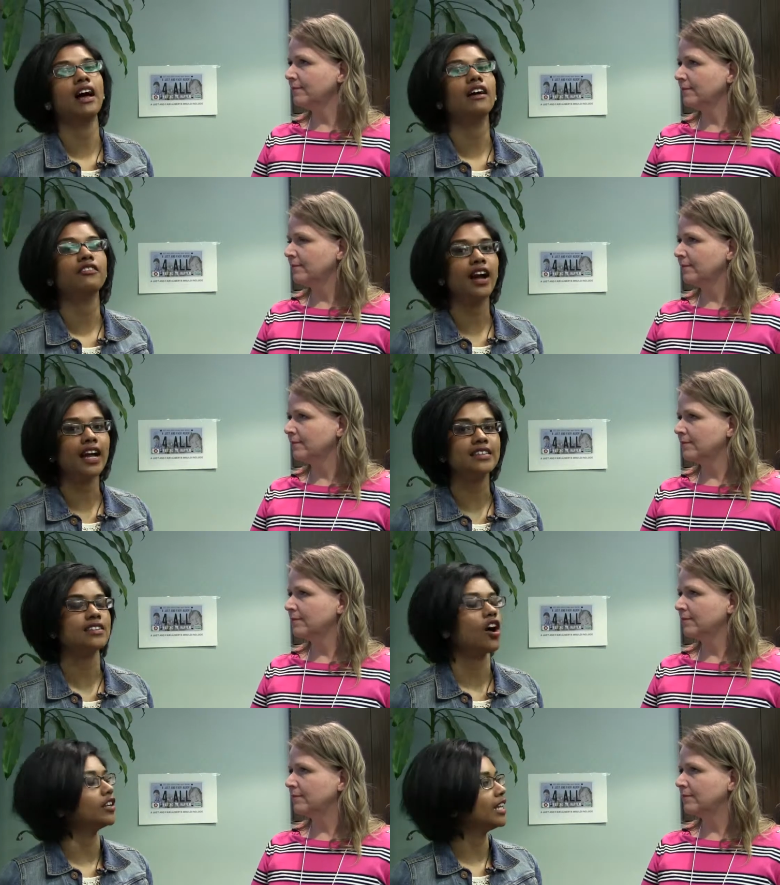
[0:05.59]
Speaker 1: a rise
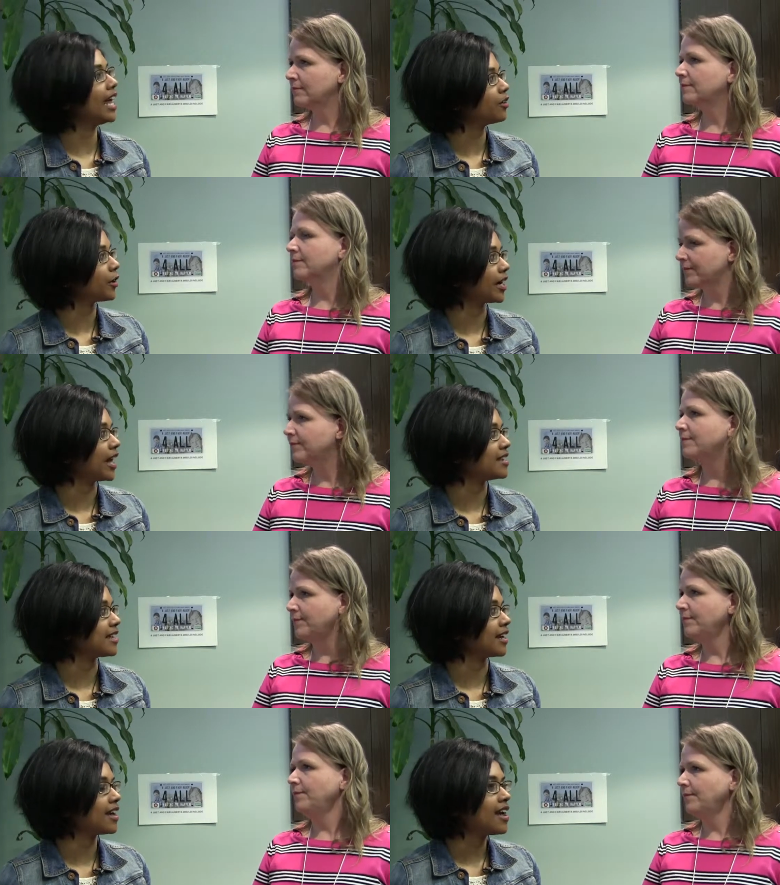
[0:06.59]
in online
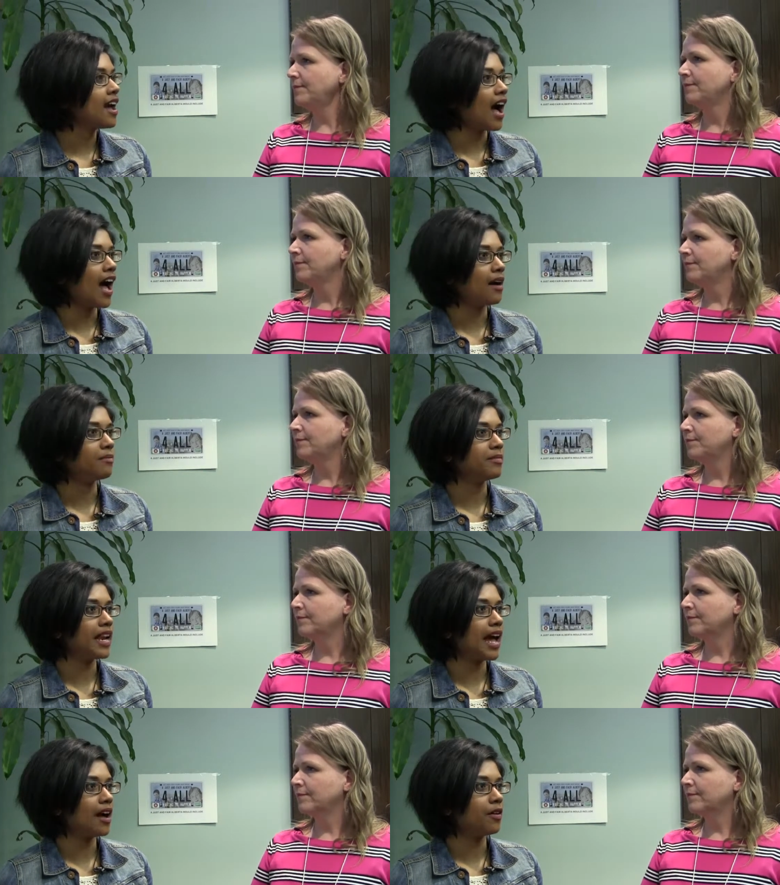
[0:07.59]
organizing.
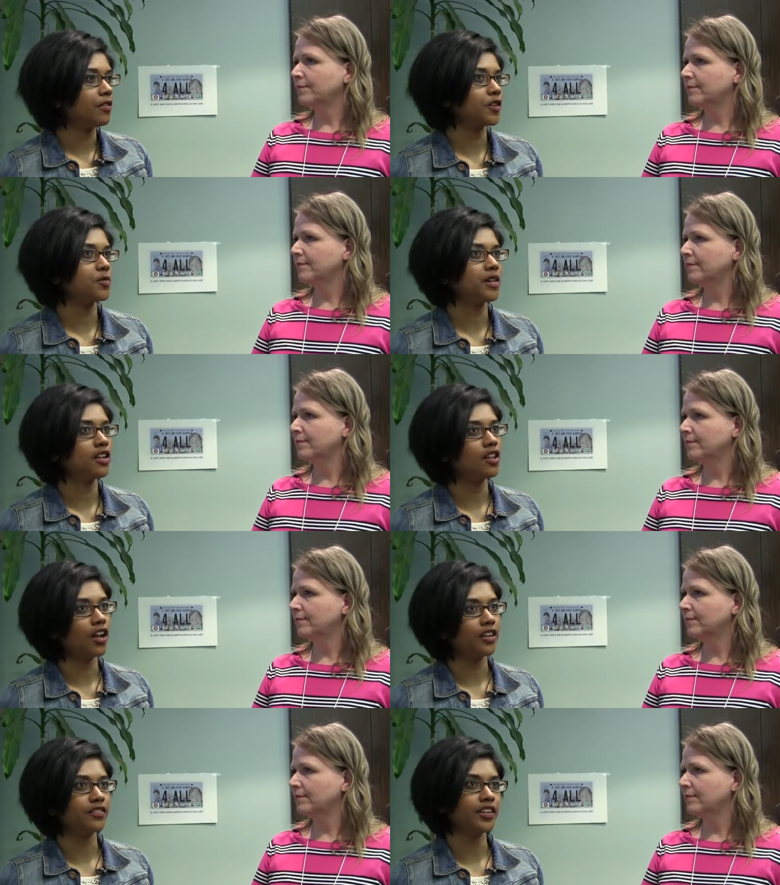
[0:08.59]
Now, there's been a
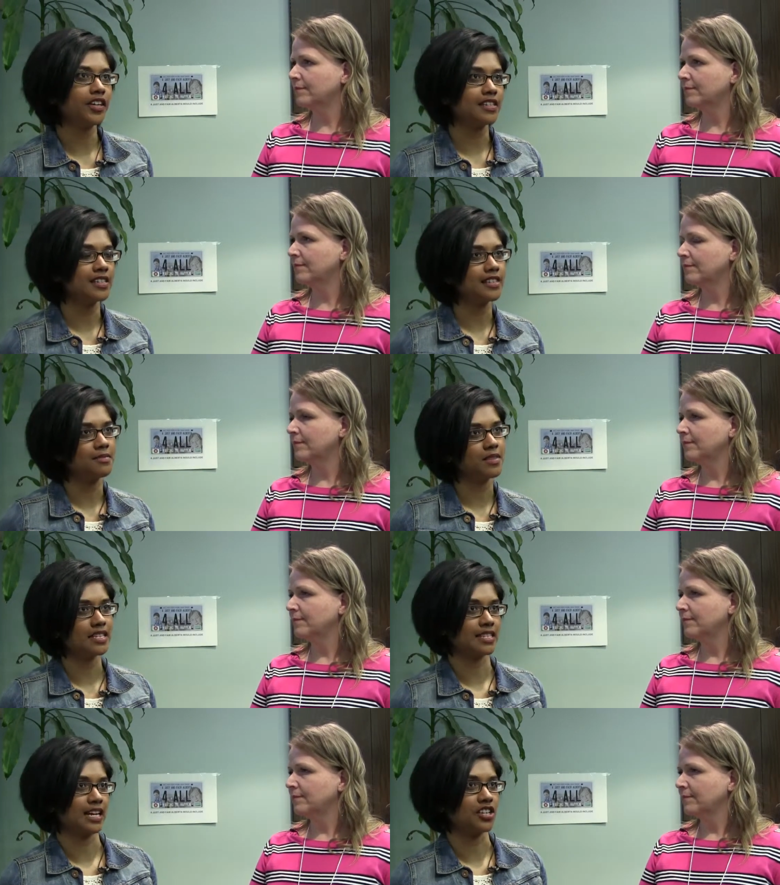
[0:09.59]
lot of criticism and
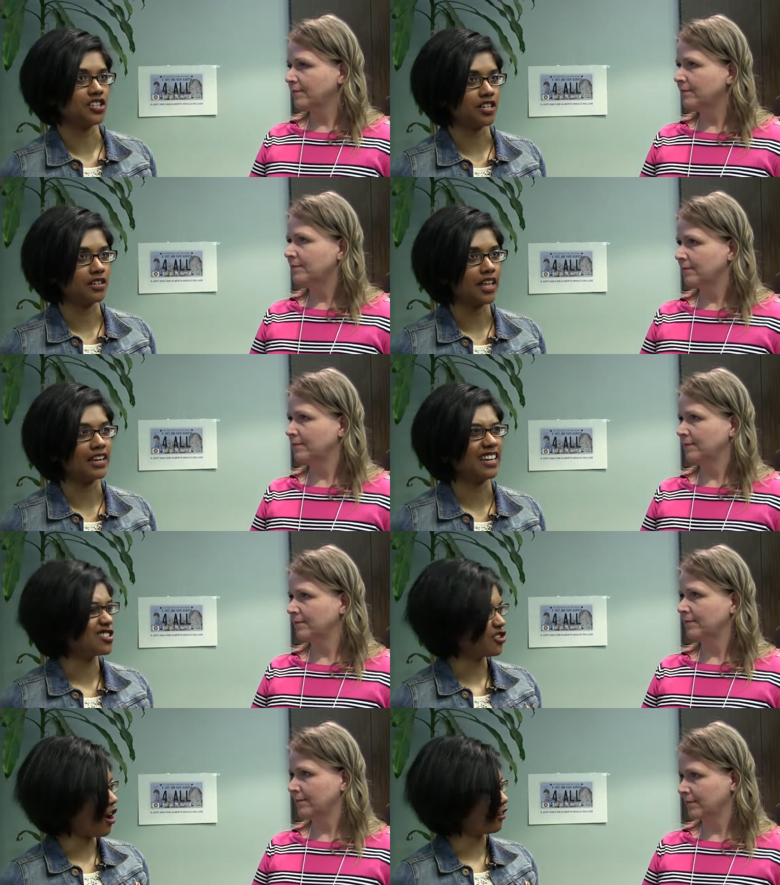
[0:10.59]
discussion that
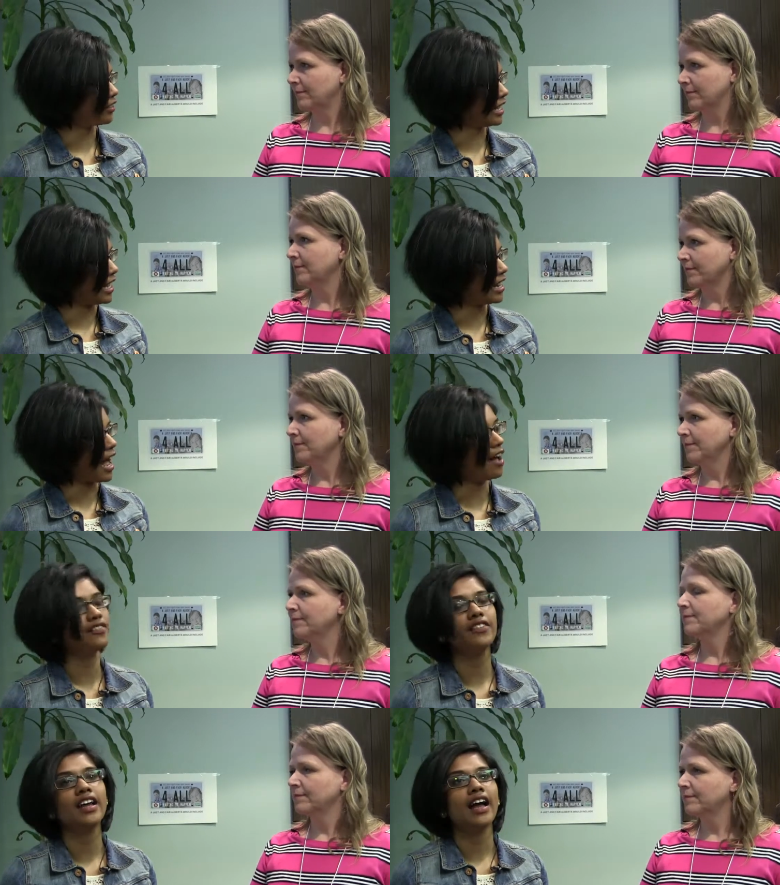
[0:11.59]
it's not really
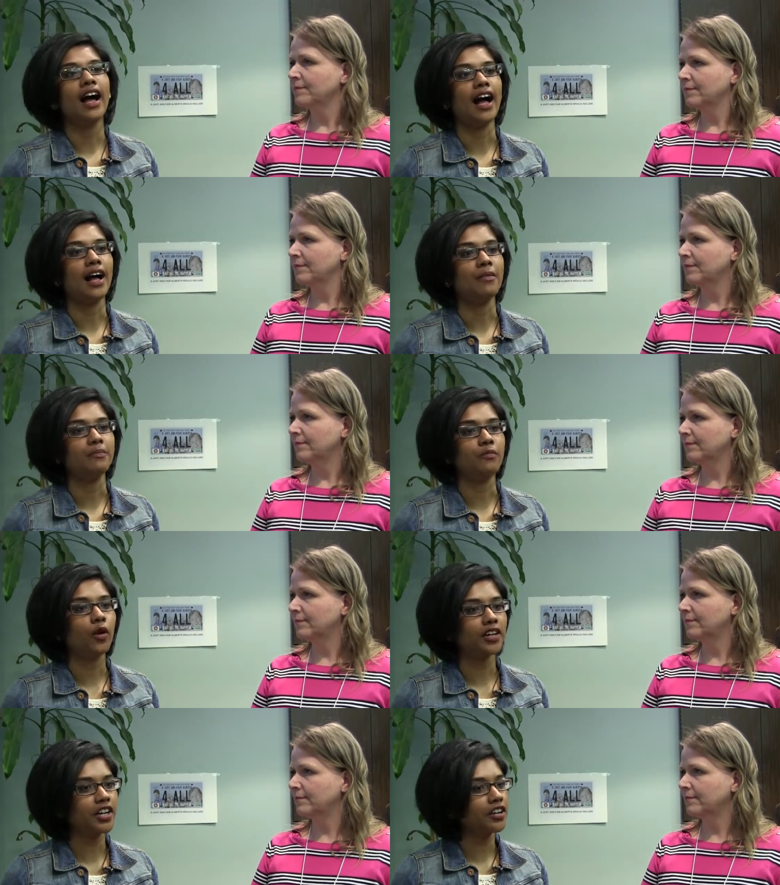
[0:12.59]
enough.
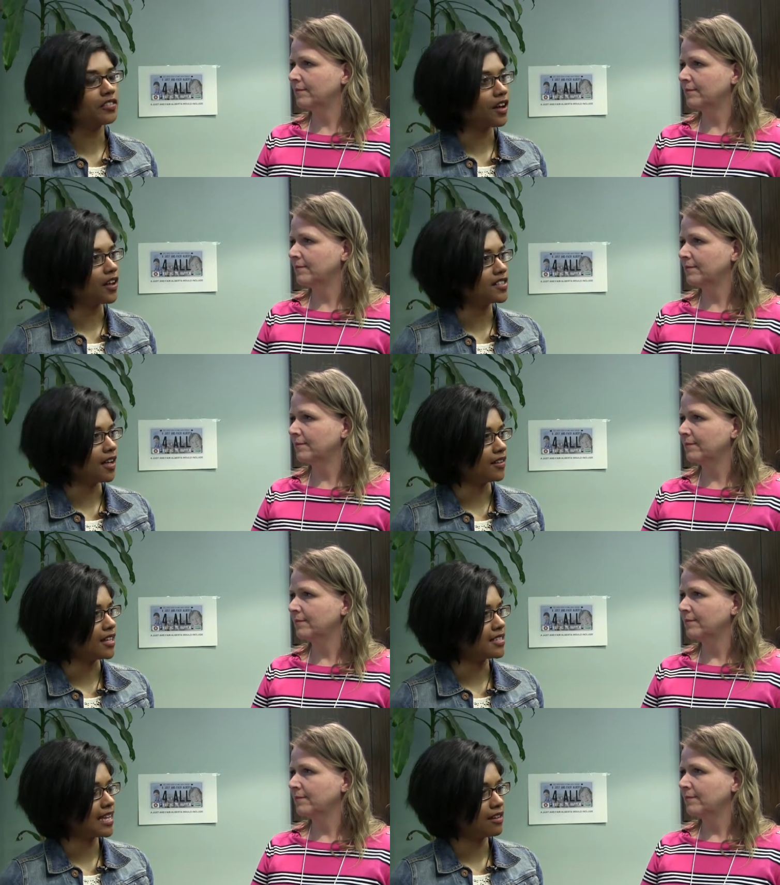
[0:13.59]
What are your thoughts on
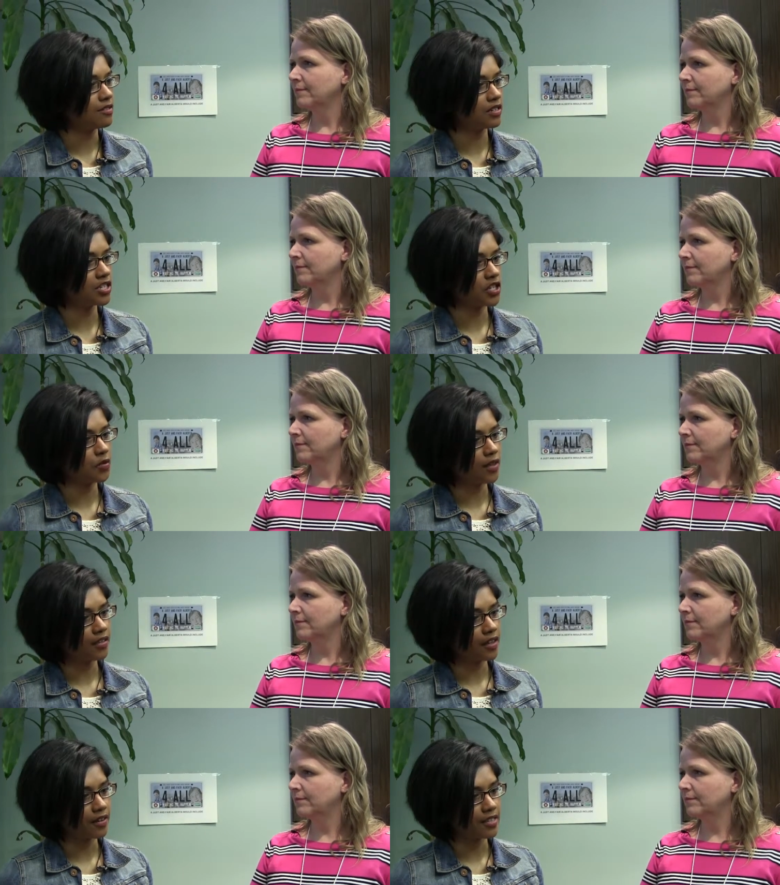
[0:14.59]
this, and do you
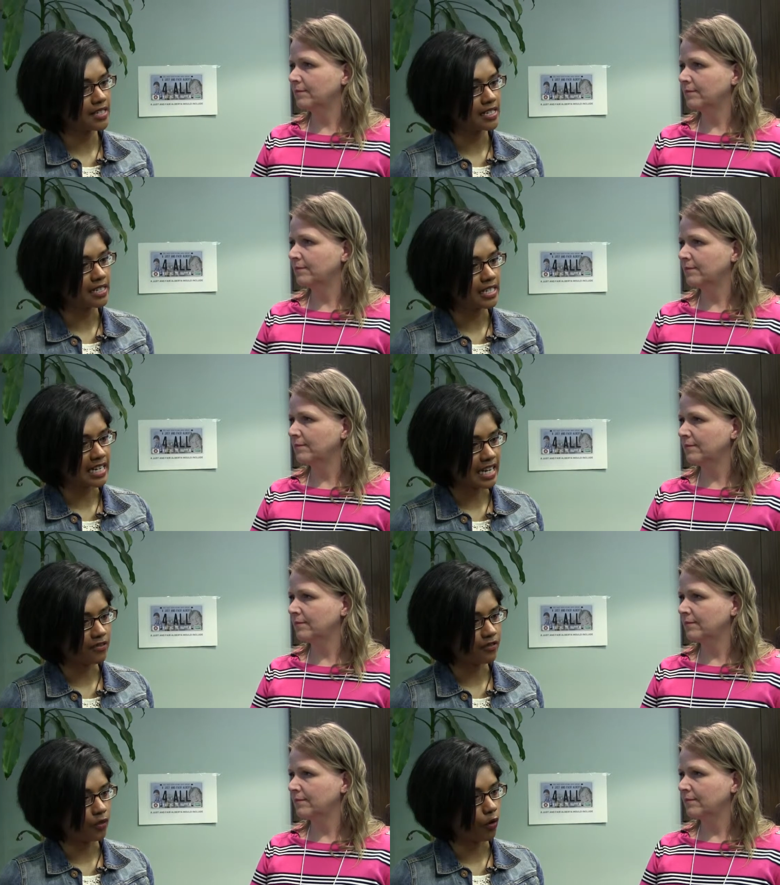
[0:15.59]
think there is still a
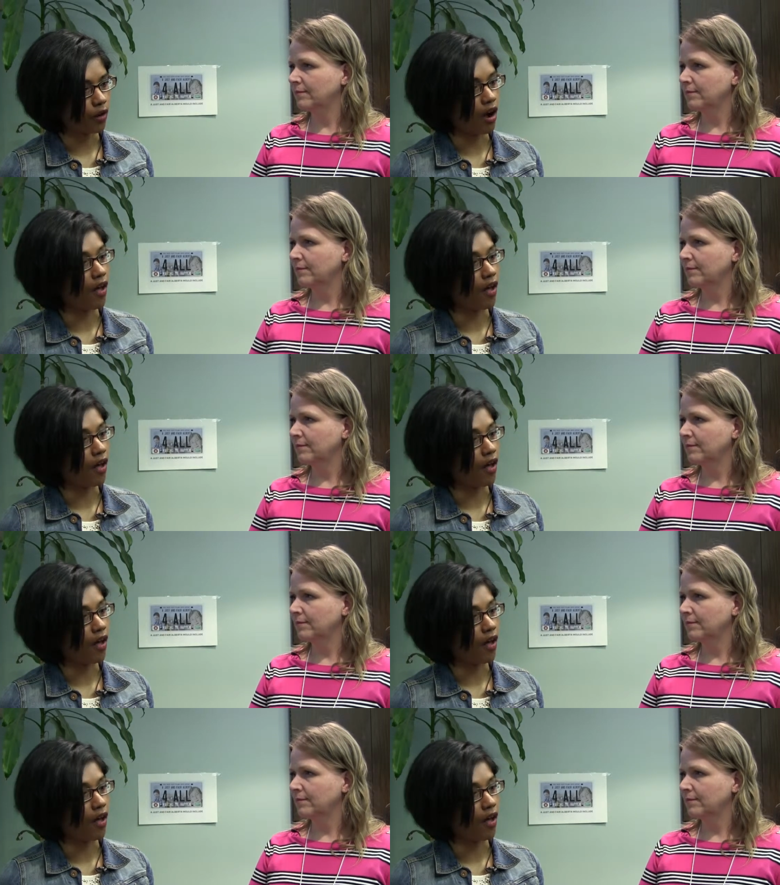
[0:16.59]
need for